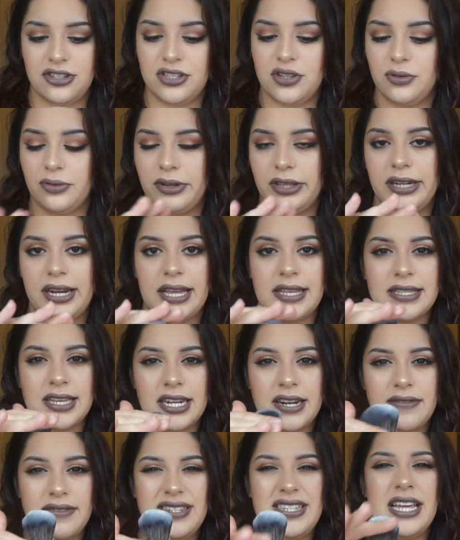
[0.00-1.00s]
just a really nice
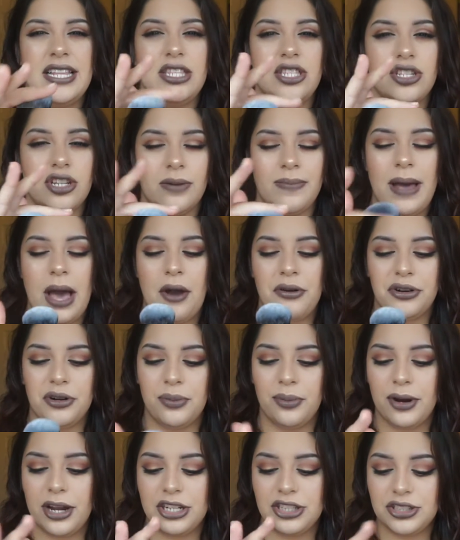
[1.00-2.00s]
kind of denser powder
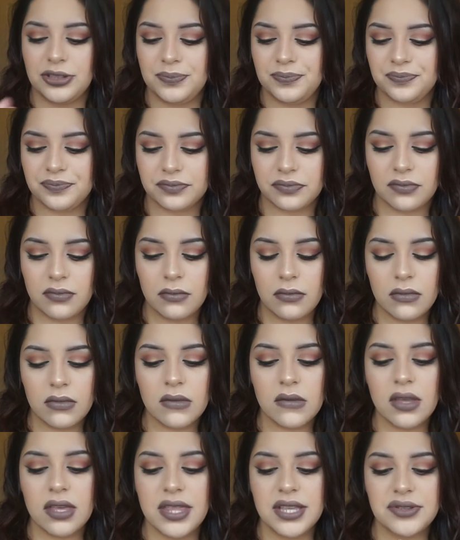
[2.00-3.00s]
brush.
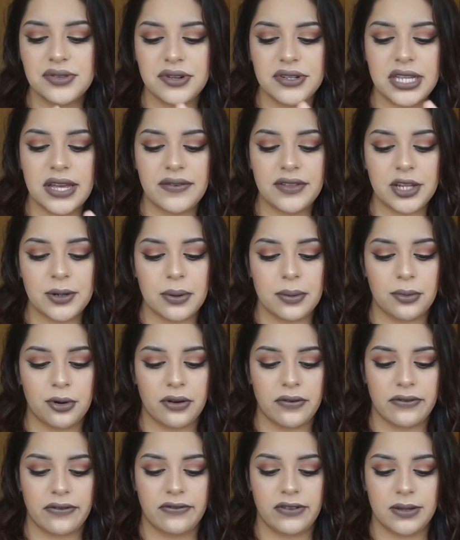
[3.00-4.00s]
This one does have a little bit
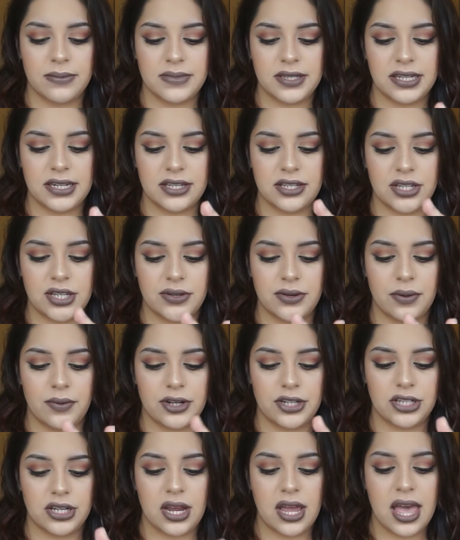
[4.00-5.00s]
more of a flimsiness to it,
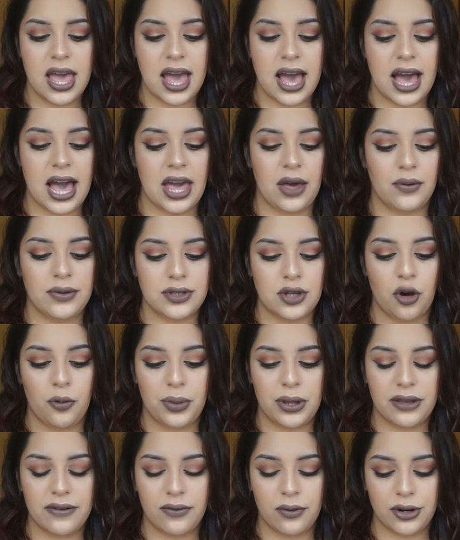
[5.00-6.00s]
which I was
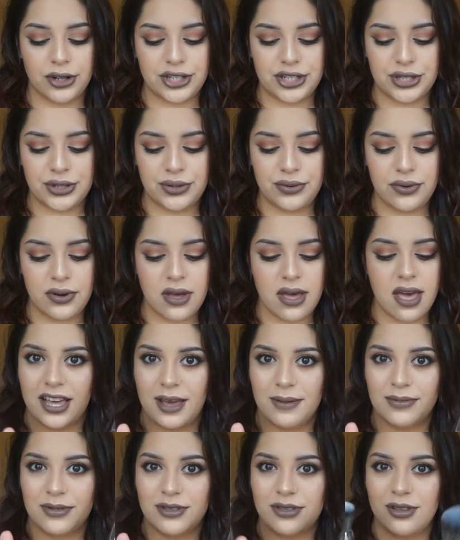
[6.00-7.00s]
hoping for too.
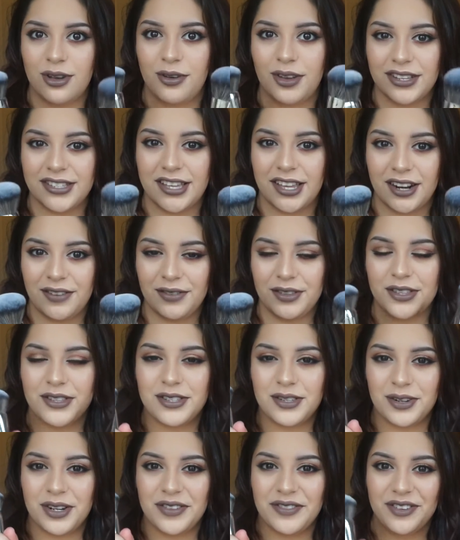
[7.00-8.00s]
I'm so excited for
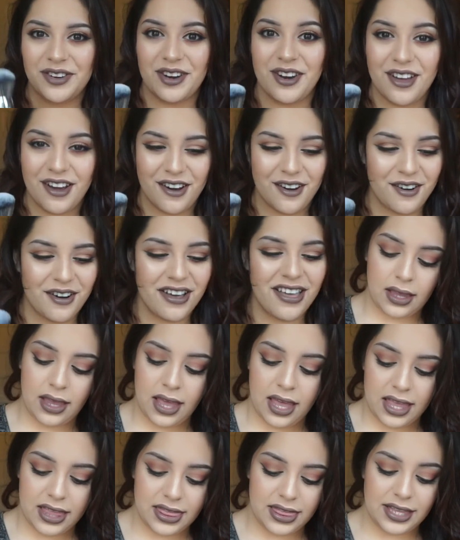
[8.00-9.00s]
this, you don't even know.
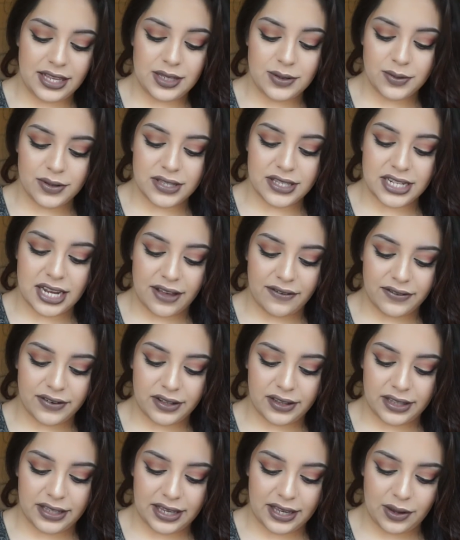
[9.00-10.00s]
This was
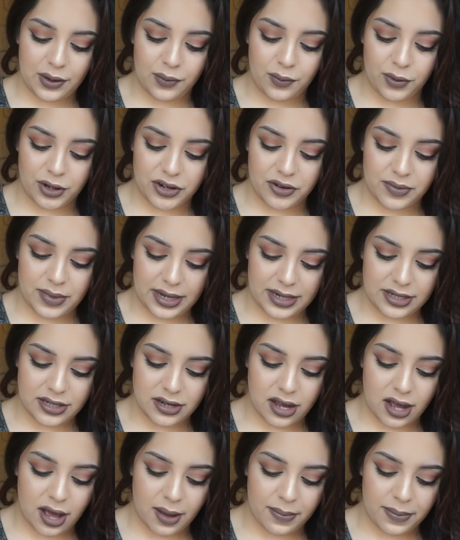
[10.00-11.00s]
definitely one of my
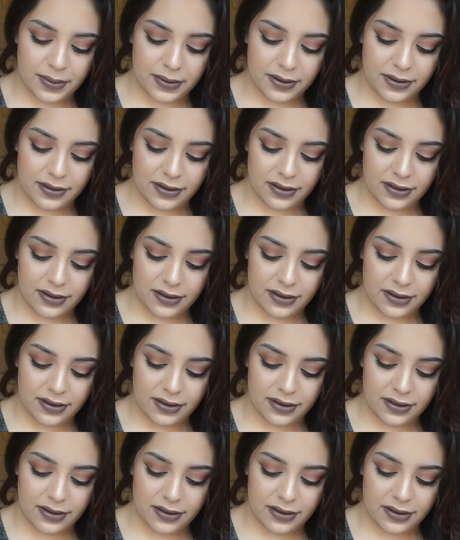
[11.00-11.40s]
top